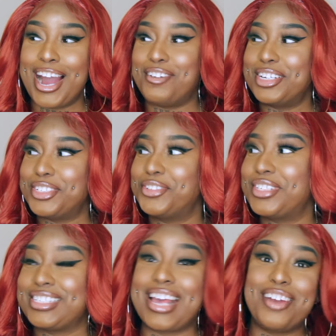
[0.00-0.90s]
I want to do
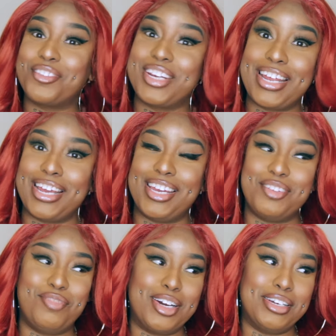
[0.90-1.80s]
this every
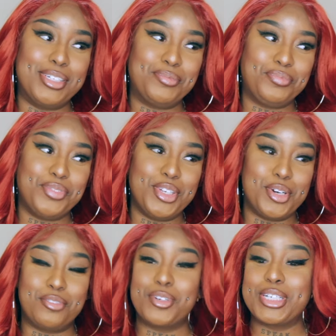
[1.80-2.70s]
day, but you
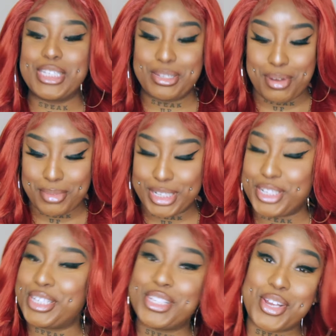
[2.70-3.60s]
know, fortunately my
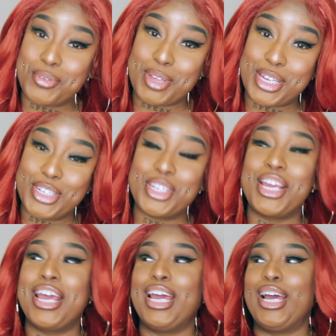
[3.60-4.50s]
budget says no, bitch.
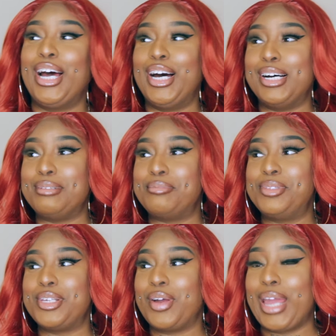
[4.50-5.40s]
Um,
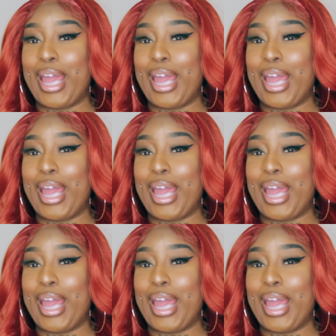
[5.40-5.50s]
so I